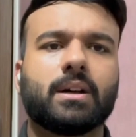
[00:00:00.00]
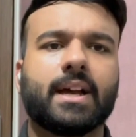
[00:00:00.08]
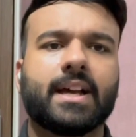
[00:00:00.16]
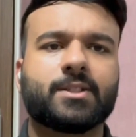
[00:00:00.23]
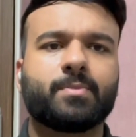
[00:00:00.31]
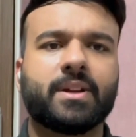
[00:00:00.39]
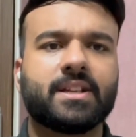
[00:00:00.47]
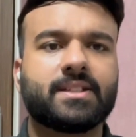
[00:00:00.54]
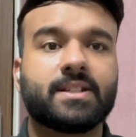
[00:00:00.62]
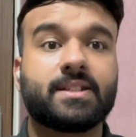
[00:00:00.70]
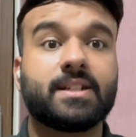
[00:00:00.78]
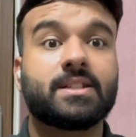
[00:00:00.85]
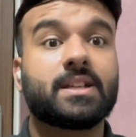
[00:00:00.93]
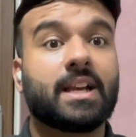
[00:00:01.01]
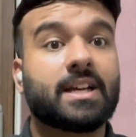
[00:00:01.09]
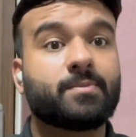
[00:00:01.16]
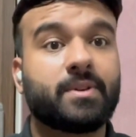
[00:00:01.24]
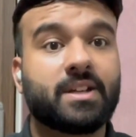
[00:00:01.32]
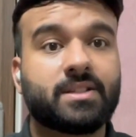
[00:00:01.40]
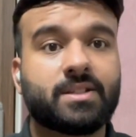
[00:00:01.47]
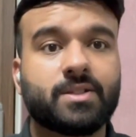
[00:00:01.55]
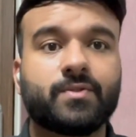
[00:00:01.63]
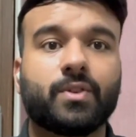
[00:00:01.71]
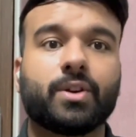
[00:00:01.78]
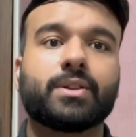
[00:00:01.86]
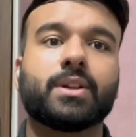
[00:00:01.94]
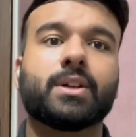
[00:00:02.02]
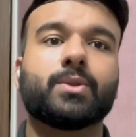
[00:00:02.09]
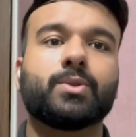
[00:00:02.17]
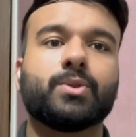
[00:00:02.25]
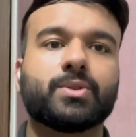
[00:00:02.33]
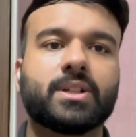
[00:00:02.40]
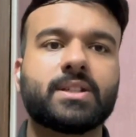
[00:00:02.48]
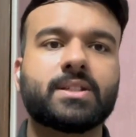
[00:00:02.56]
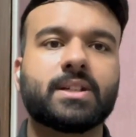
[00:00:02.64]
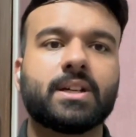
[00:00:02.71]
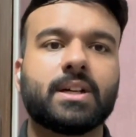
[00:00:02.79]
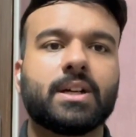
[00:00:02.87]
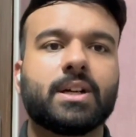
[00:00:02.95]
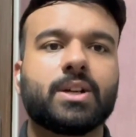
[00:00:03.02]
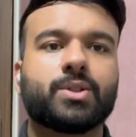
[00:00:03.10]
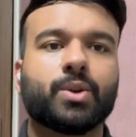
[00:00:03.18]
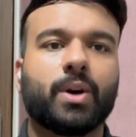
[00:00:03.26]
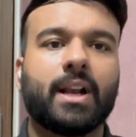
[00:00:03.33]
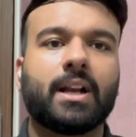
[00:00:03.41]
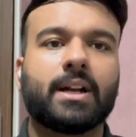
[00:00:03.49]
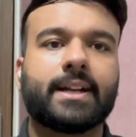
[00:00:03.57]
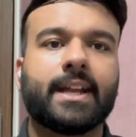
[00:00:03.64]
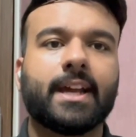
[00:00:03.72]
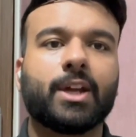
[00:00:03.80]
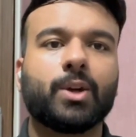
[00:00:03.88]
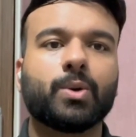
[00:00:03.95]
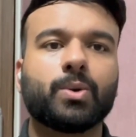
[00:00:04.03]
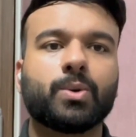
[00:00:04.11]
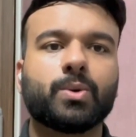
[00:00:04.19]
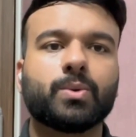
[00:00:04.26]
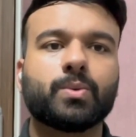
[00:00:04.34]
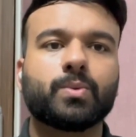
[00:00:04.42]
experiences, digital experiences for the users. So I will take you